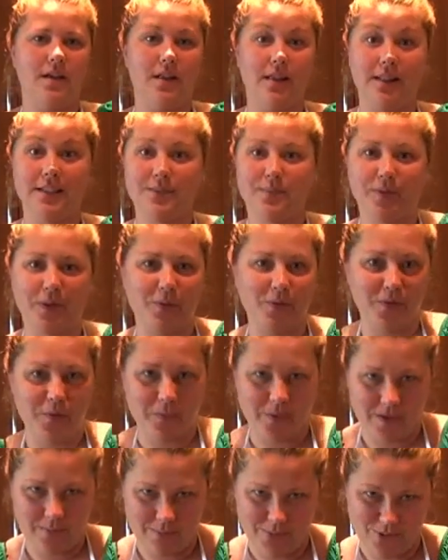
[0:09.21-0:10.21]
Let's play with the
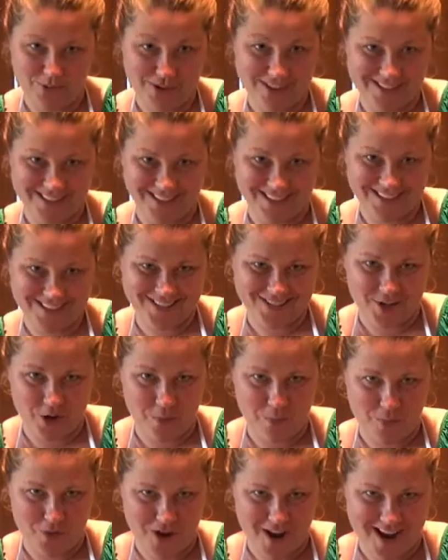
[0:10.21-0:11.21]
big boys and let's
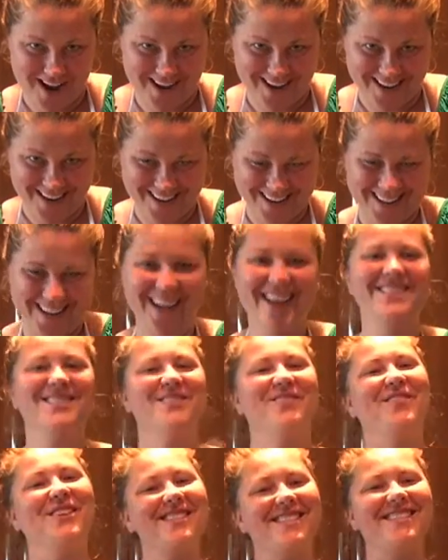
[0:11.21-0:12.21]
start brining.
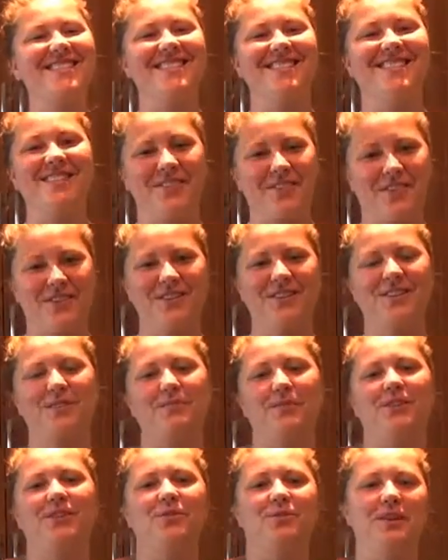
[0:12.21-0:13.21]
So what's the
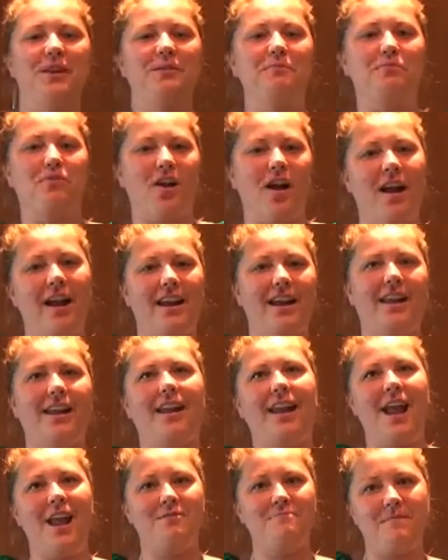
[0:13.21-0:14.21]
difference between
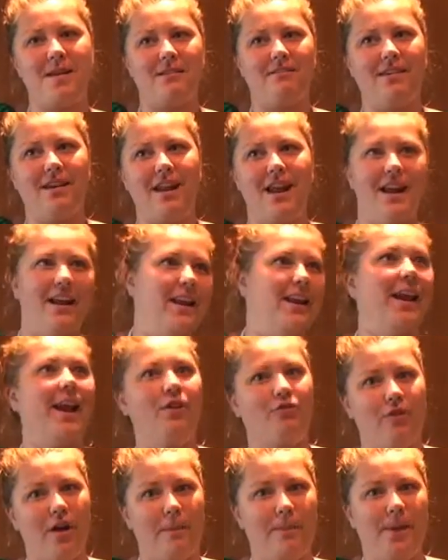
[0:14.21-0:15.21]
brining and marinating
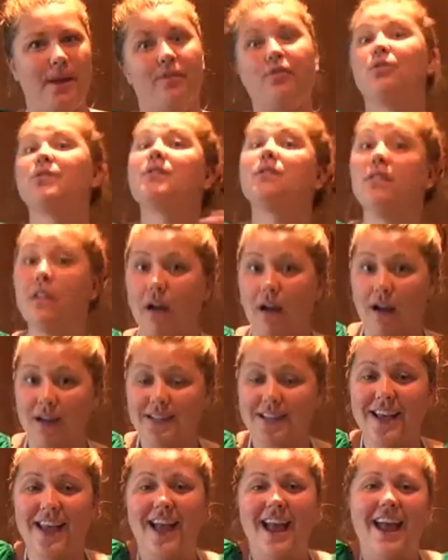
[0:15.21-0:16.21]
and rubbing? There's a
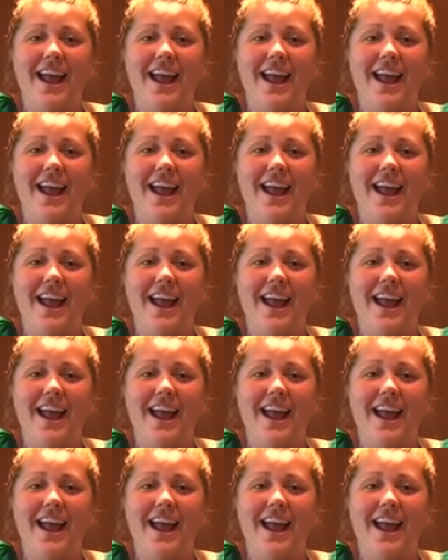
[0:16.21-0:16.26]
lot,